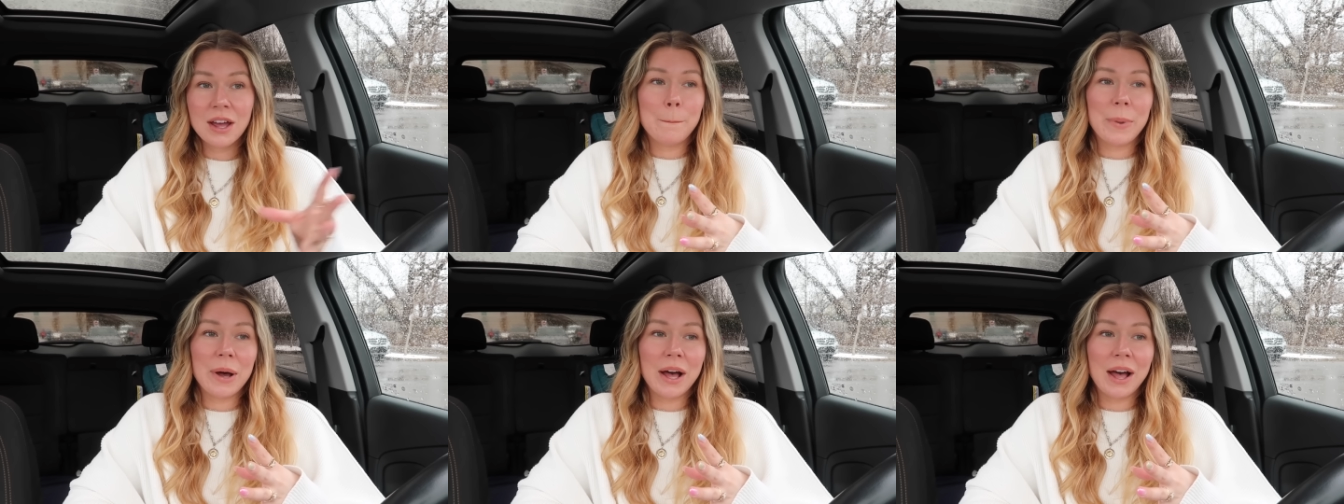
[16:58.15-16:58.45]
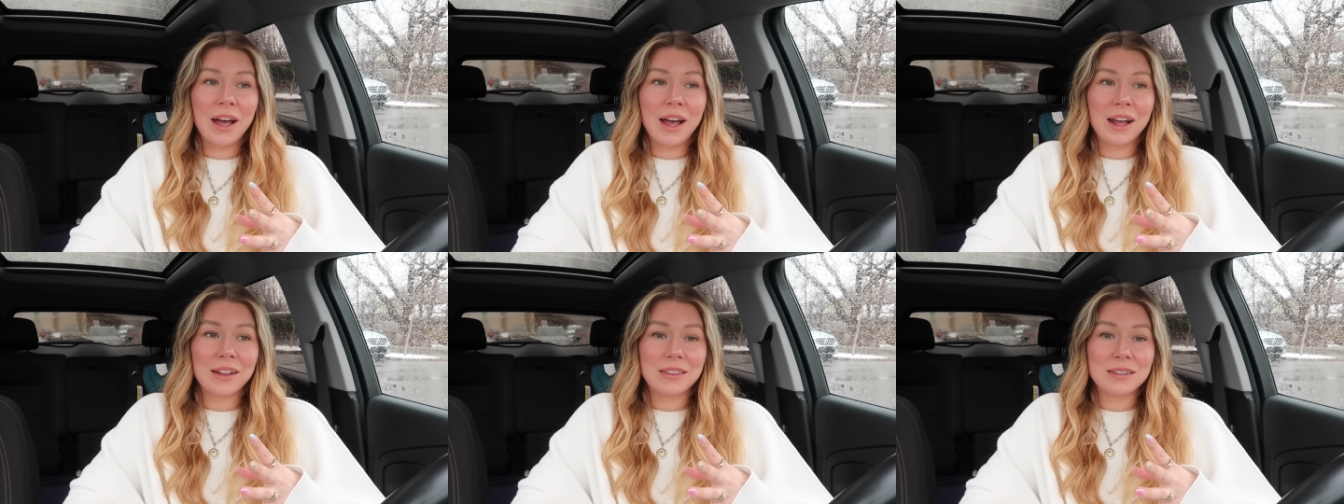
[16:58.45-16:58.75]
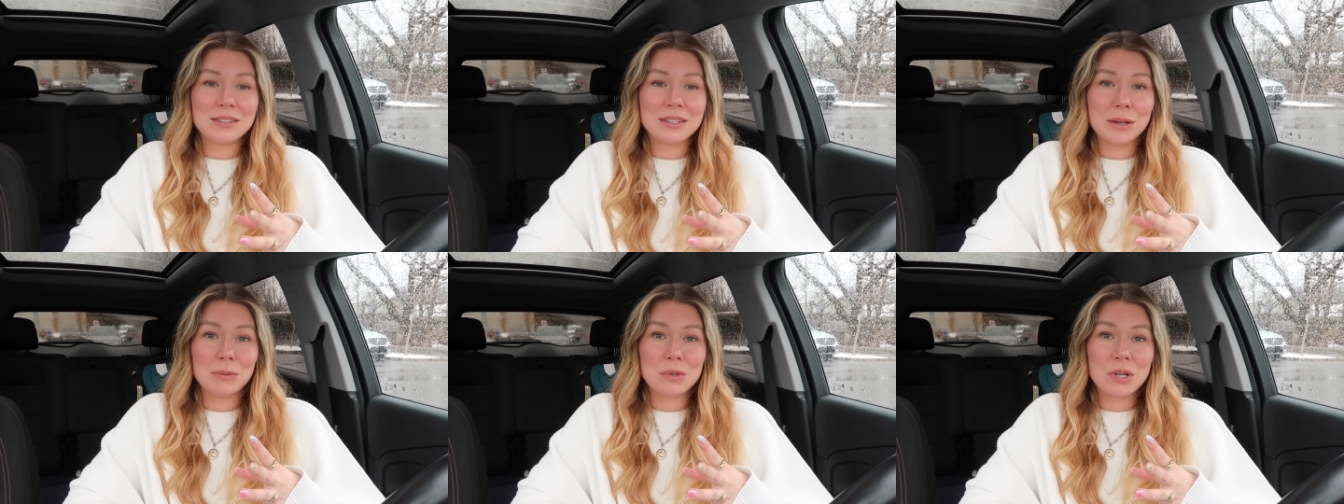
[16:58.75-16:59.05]
But at
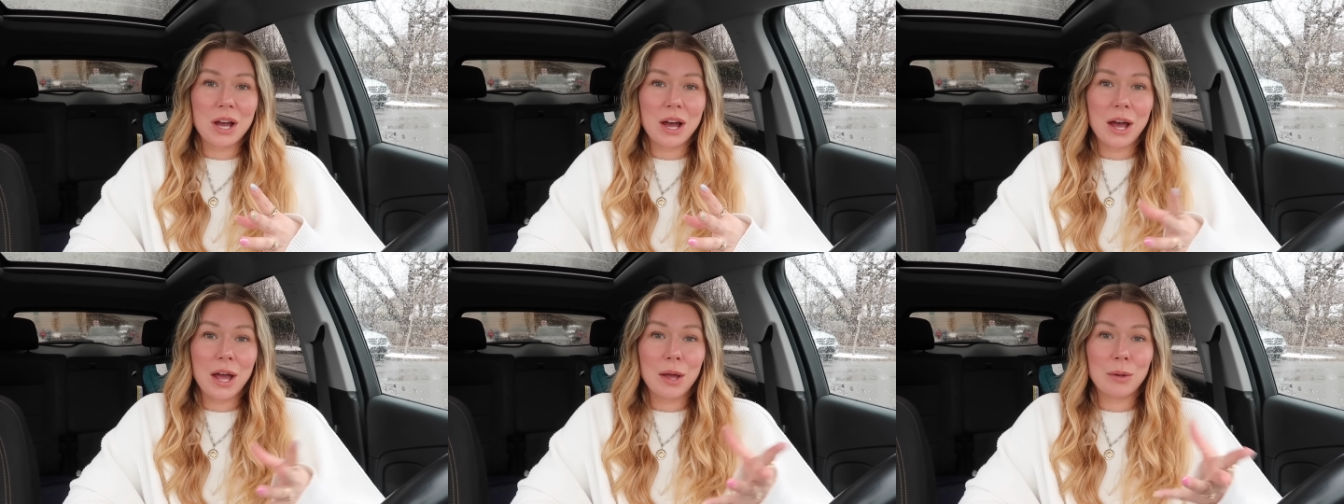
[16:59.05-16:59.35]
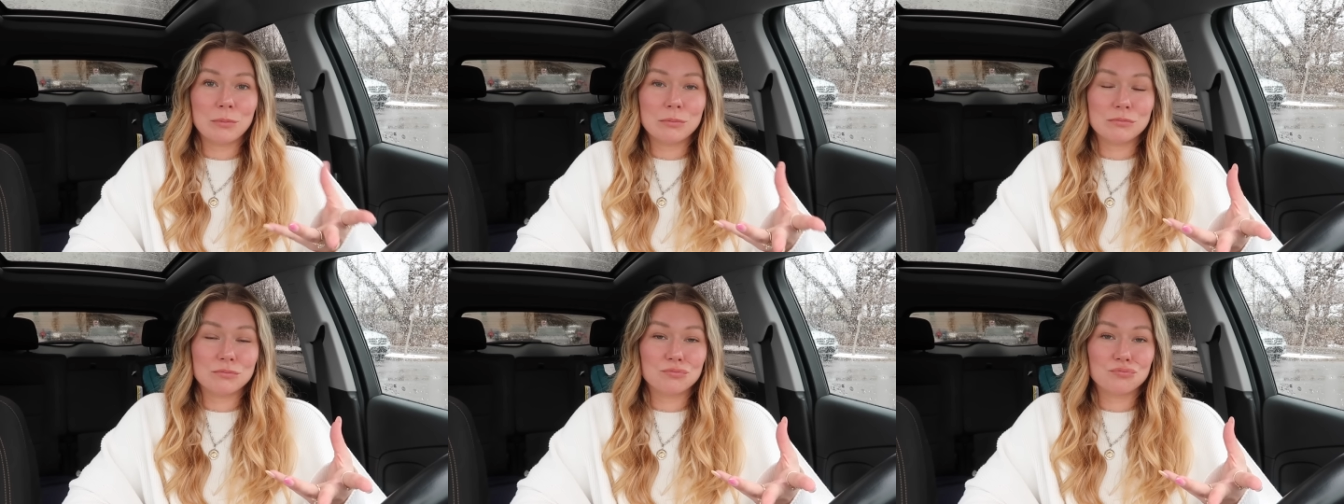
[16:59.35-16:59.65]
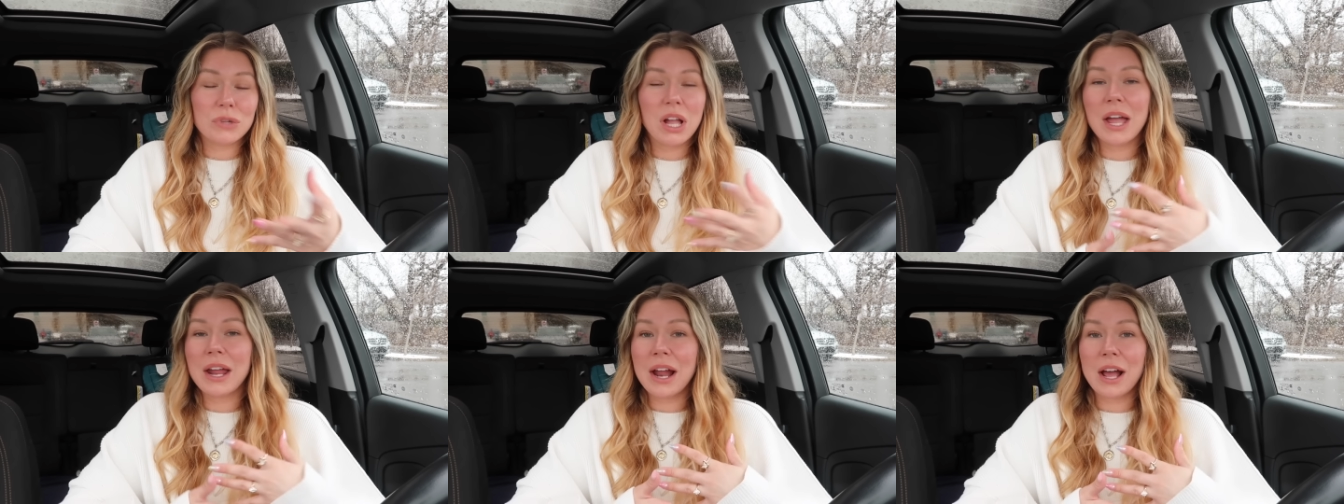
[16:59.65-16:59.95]
the same time,
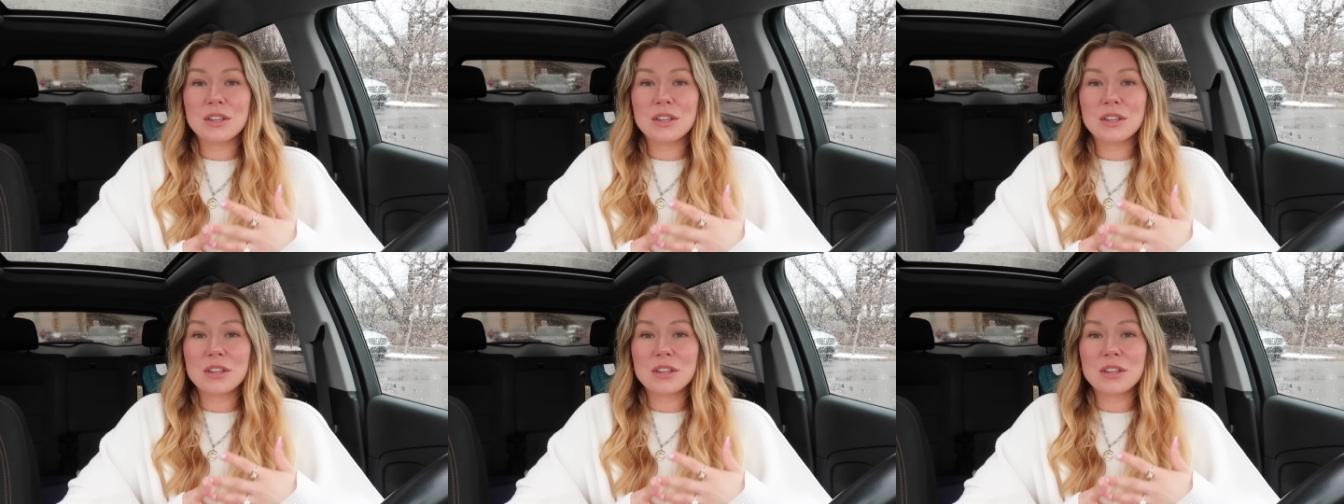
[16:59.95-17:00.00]
it